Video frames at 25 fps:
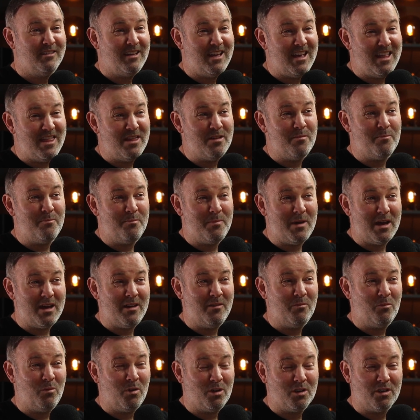in
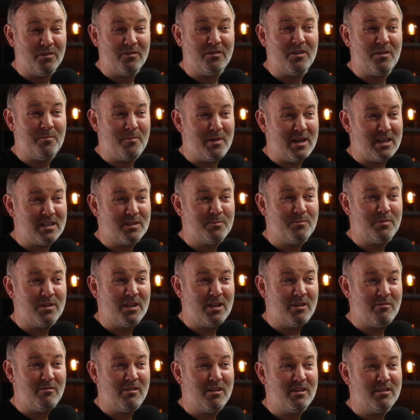one of the best
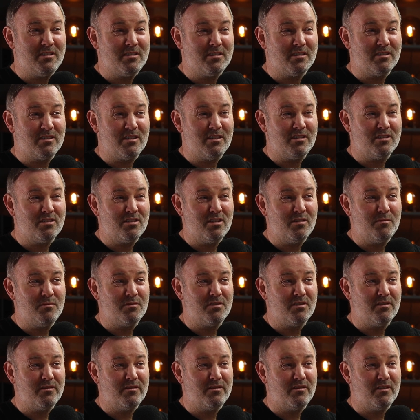periods in
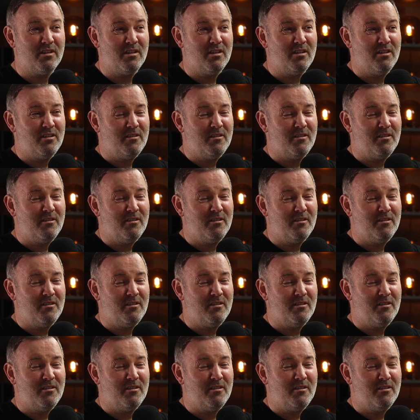terms of